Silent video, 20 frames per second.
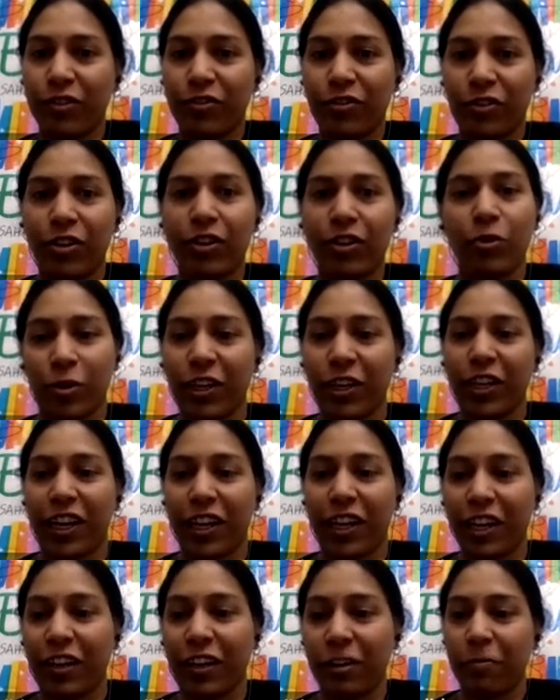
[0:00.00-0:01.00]
they're still looking
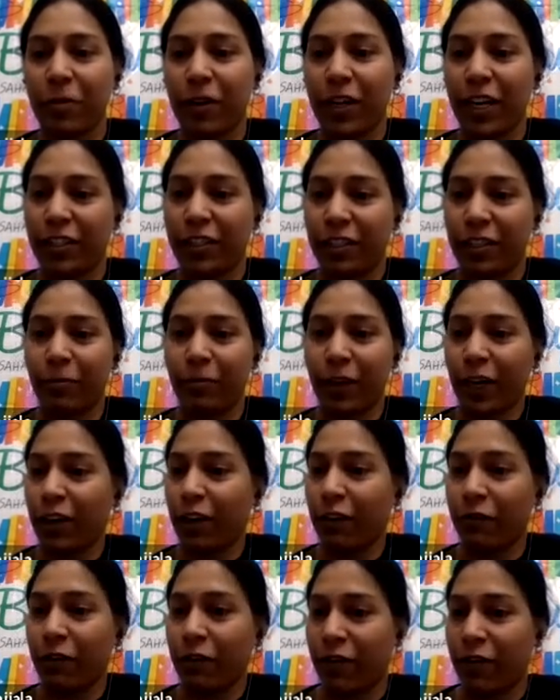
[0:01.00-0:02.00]
at NLP as some
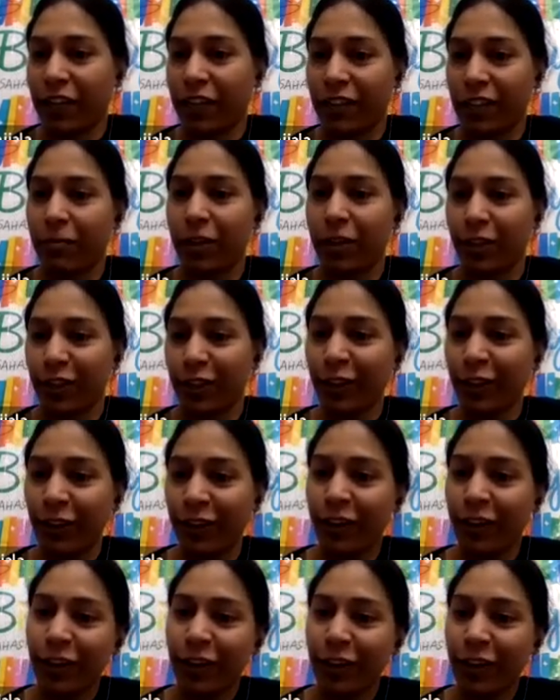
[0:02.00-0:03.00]
kind of a fancy method.
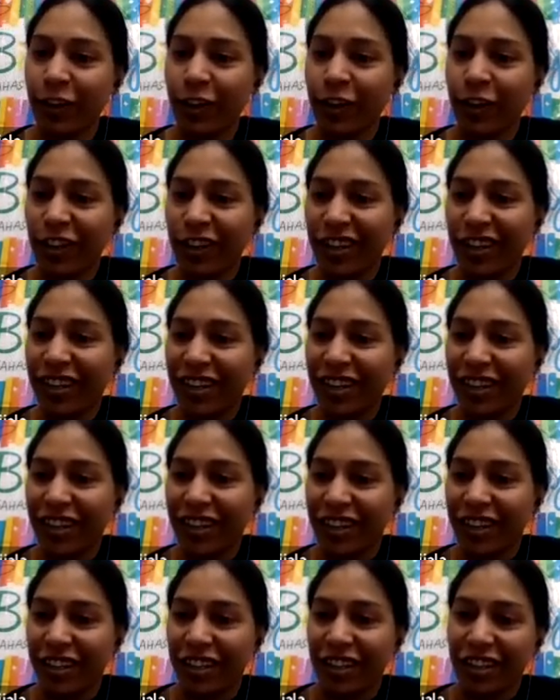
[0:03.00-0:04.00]

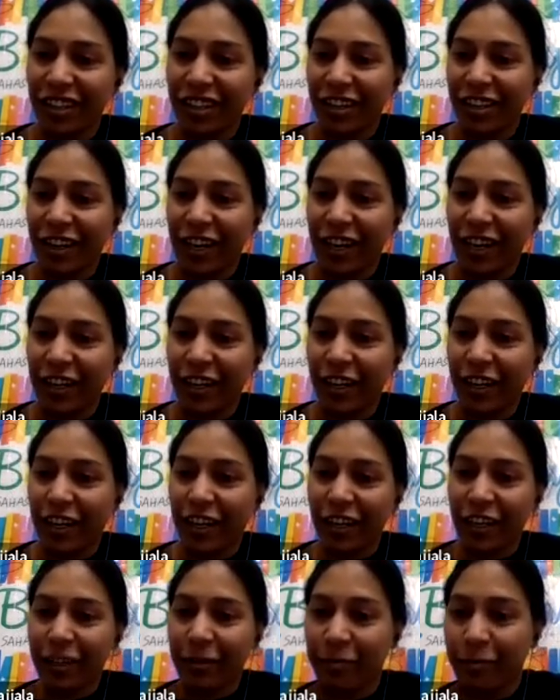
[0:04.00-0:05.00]
And
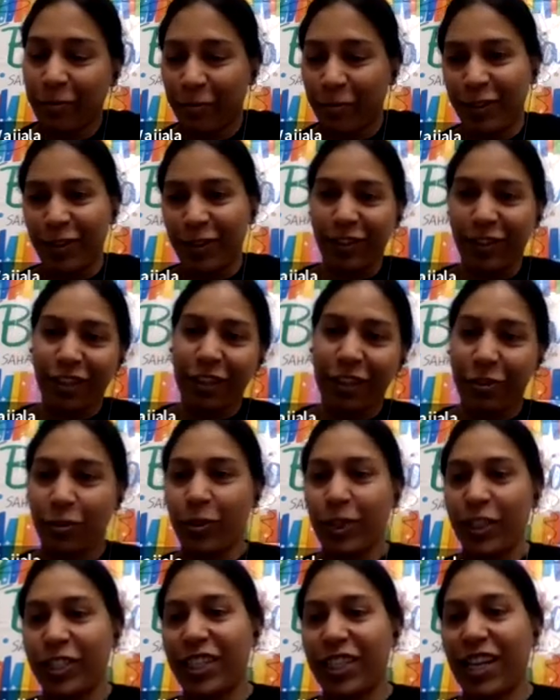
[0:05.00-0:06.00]
there's
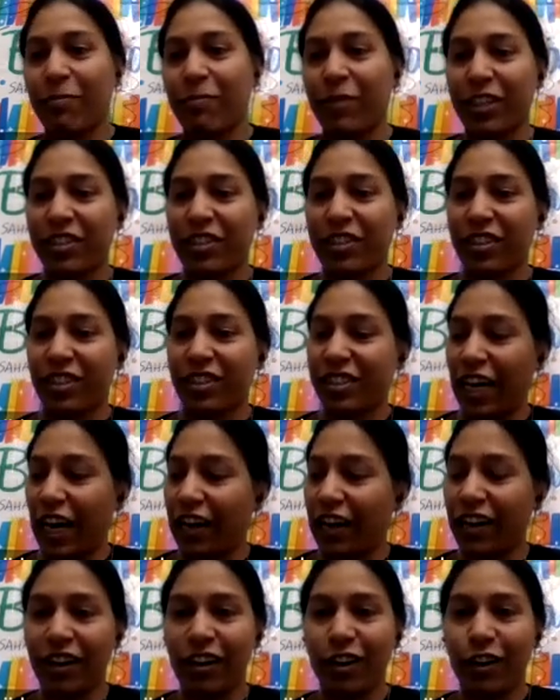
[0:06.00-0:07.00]
no established
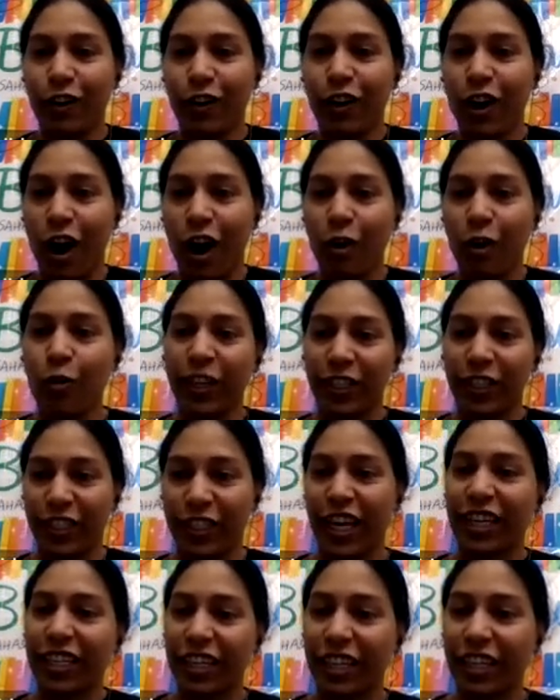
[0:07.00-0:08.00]
standard on how
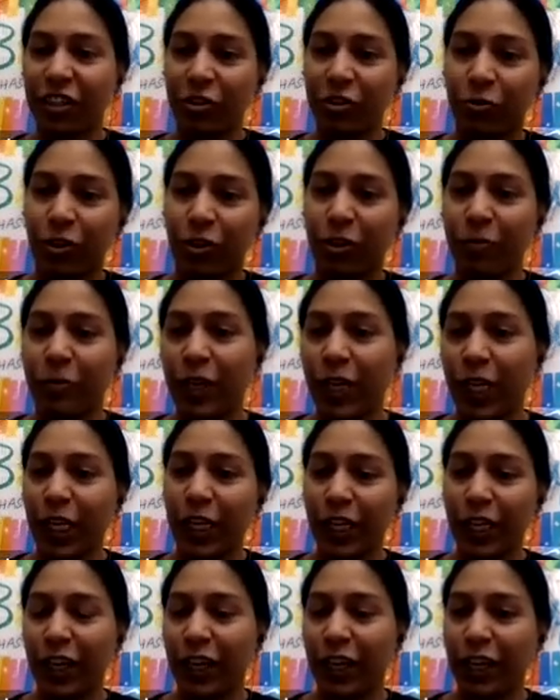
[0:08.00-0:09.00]
exactly should it be
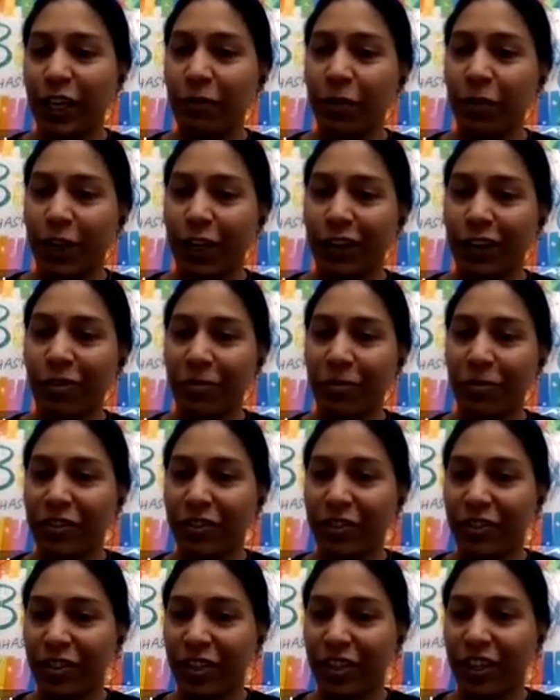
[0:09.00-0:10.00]
integrated with
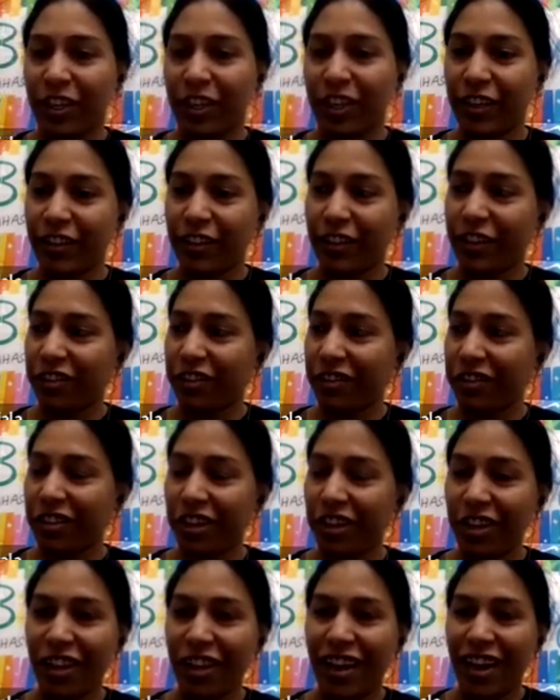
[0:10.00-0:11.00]
economics data sets.
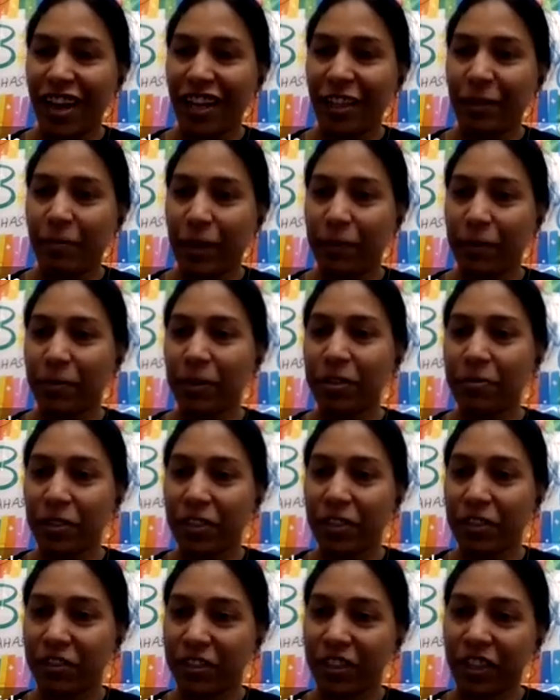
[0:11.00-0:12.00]
In the papers
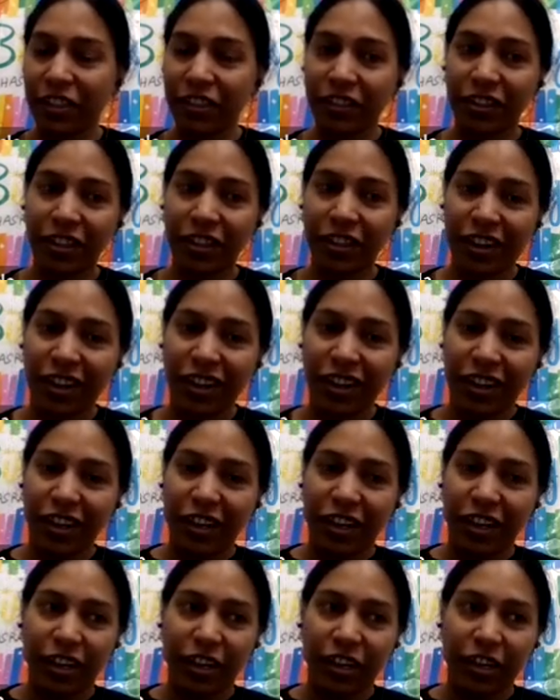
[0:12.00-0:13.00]
we discussed,
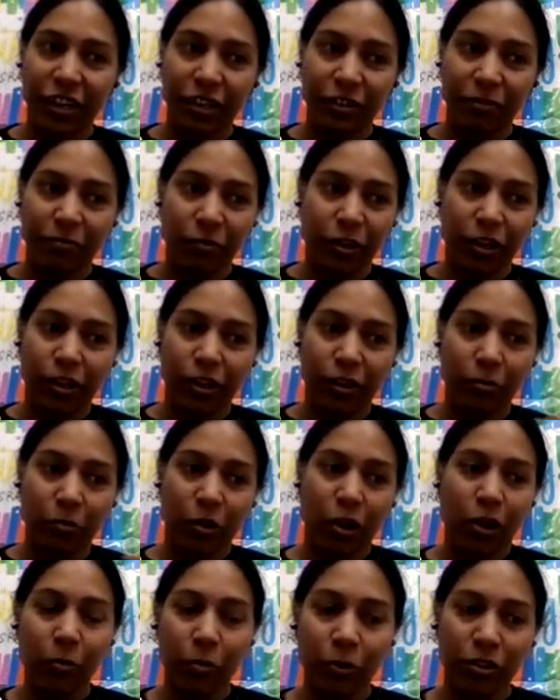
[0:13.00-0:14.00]

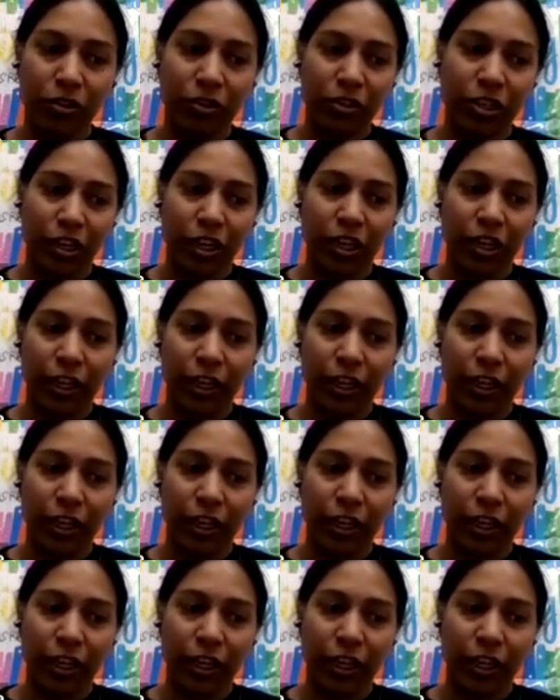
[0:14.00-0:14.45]
almost